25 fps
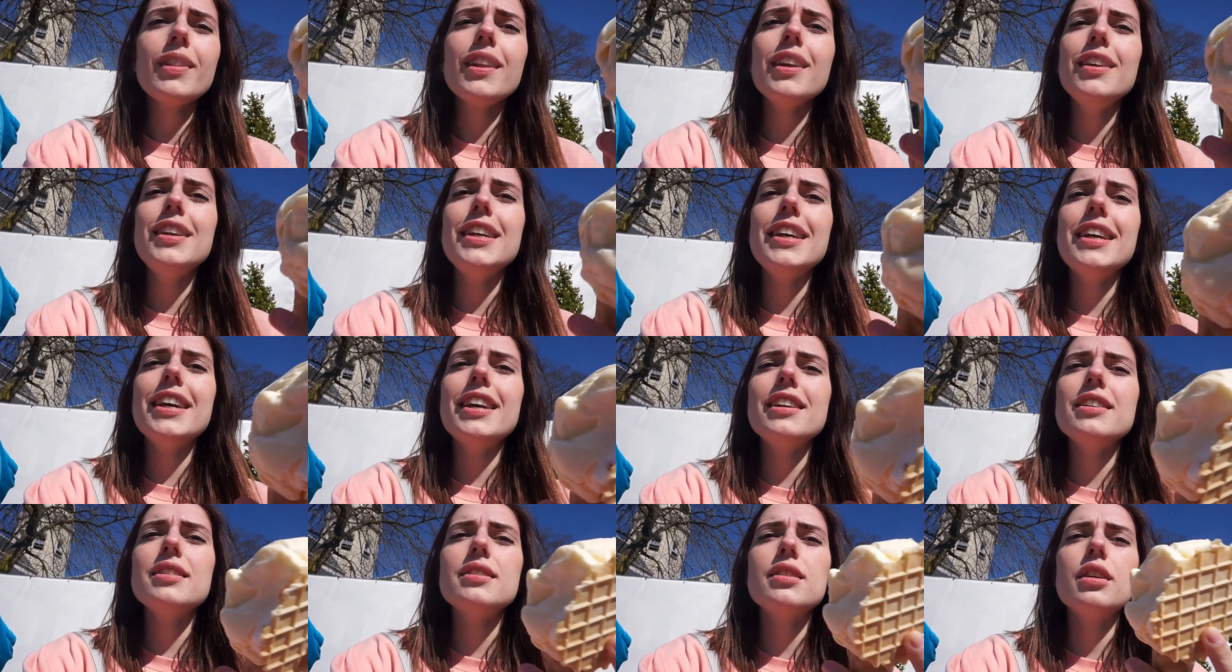you
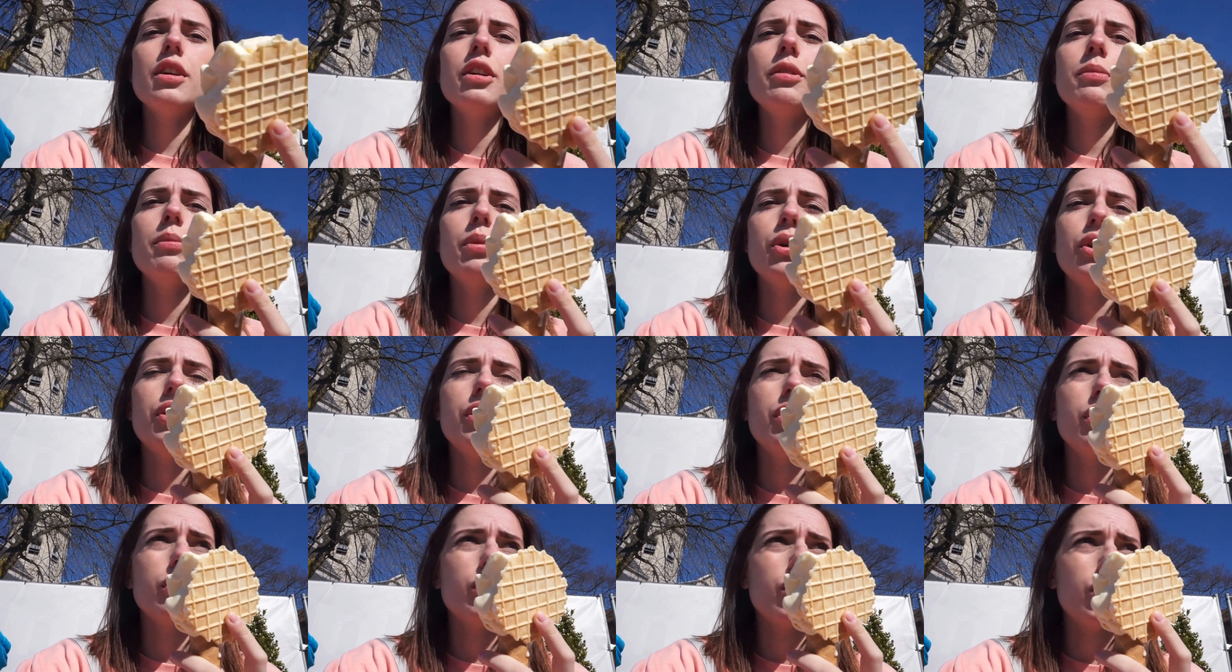get a
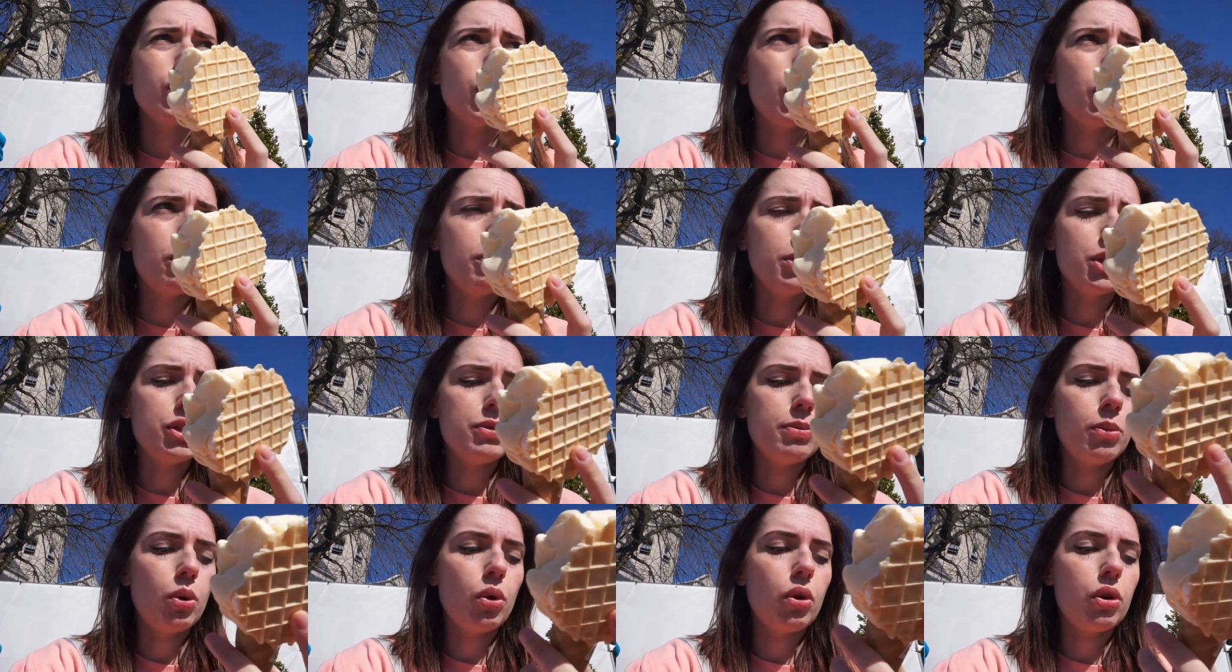sunburn so
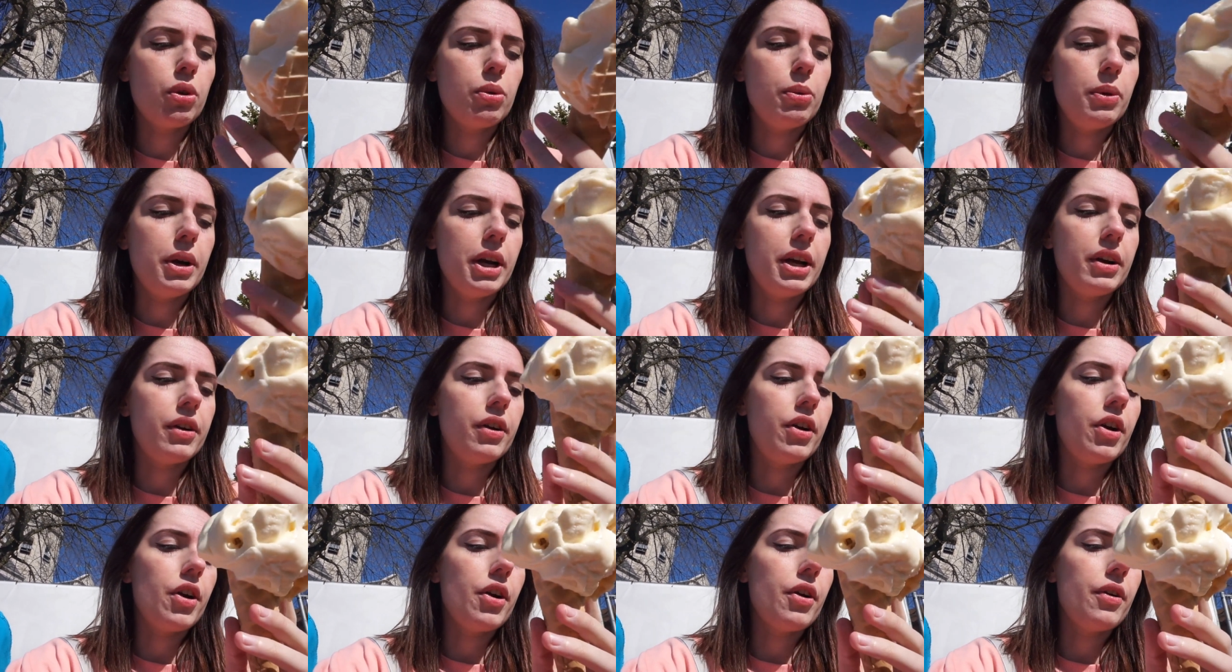much more
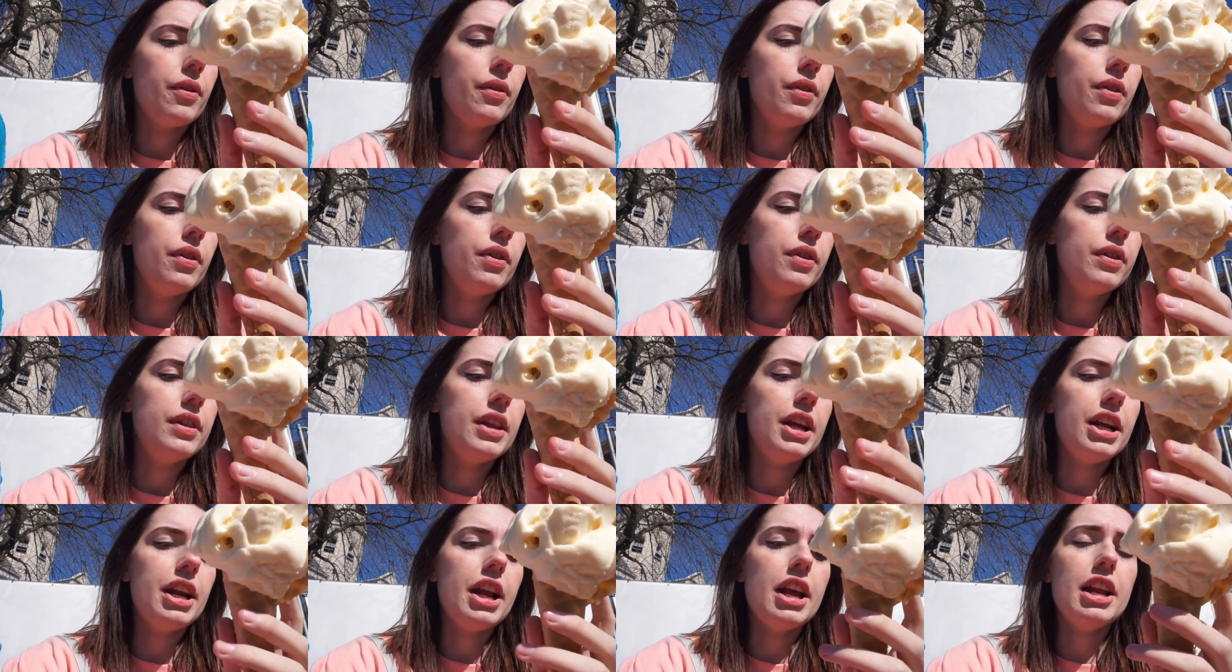quicker
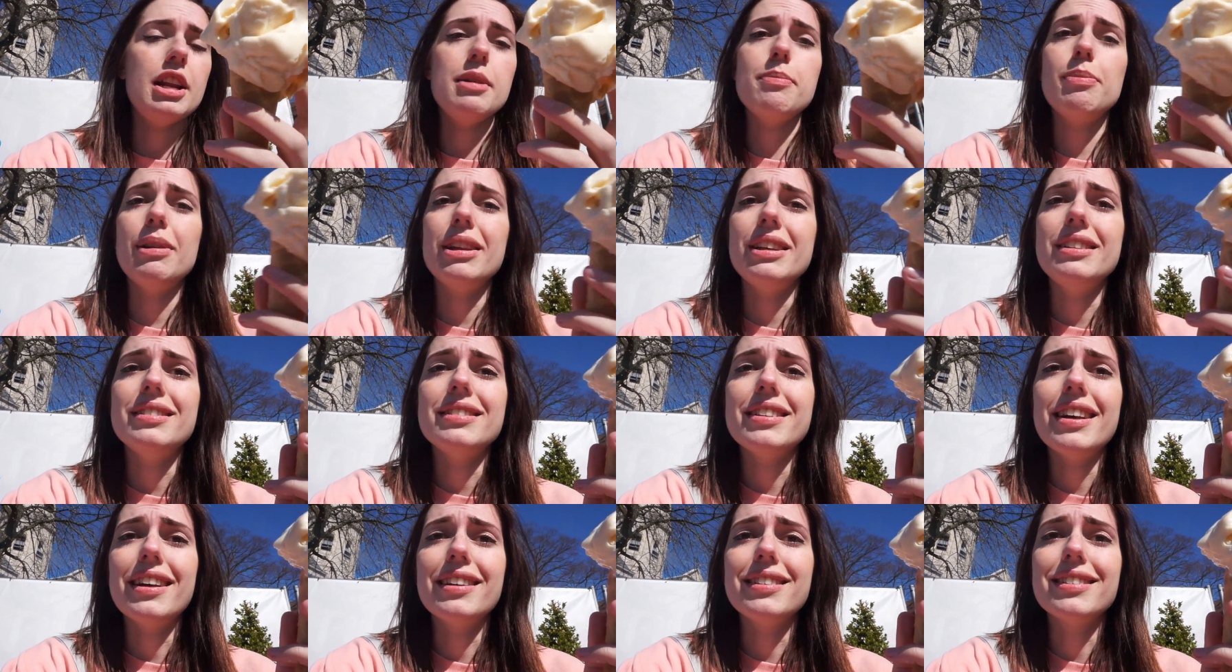than any
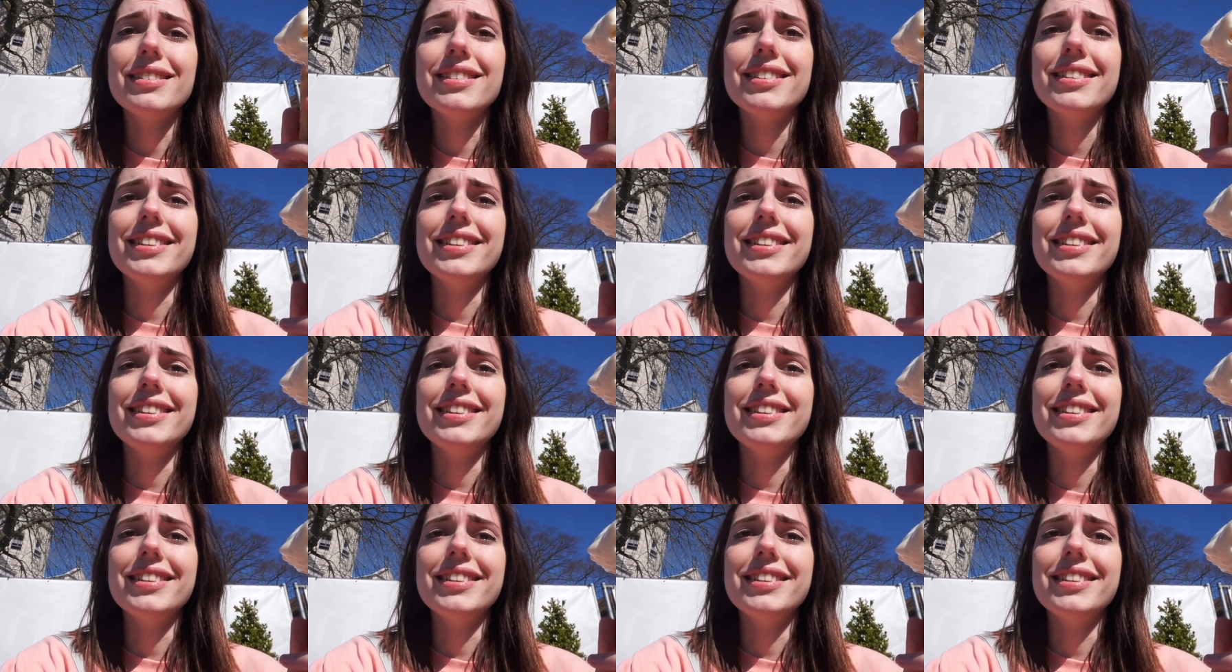place else